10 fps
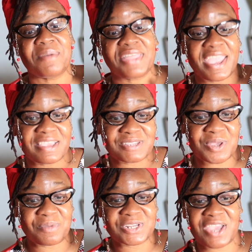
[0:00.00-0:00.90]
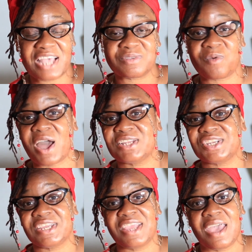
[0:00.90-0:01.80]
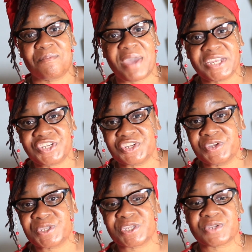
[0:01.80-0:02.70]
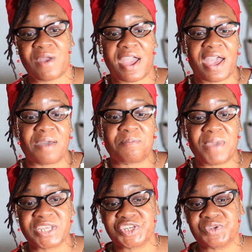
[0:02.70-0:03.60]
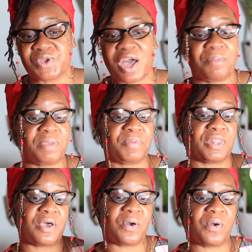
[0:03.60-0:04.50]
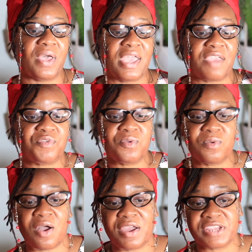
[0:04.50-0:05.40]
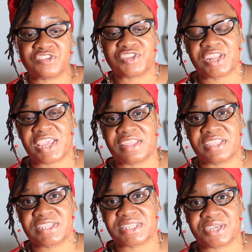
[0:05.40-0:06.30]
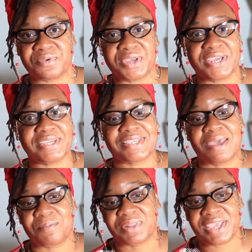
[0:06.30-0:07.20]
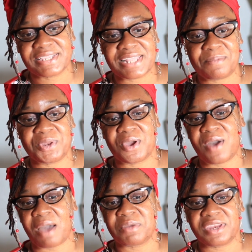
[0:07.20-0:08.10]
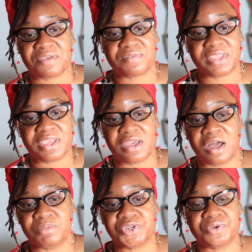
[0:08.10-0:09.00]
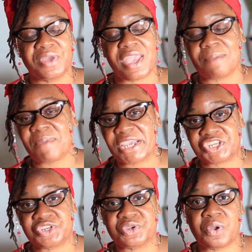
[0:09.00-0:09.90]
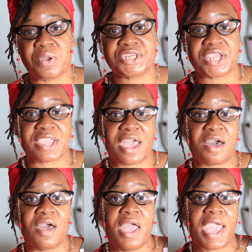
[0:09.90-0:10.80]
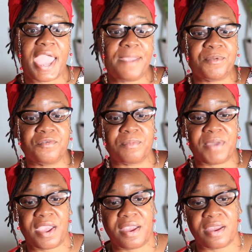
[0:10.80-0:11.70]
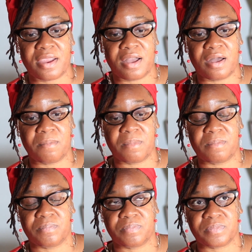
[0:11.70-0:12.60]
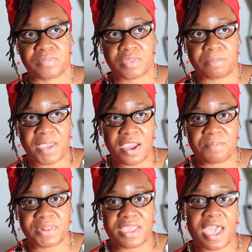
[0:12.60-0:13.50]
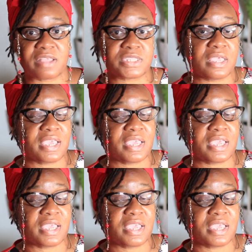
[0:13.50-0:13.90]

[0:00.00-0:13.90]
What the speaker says: But thank you so much, guys, for watching. Make sure you subscribe. Make sure you comment below. If you are interested in this series, please let me know. I would definitely do it. And make sure you go and check out April from Parrot Playhouse.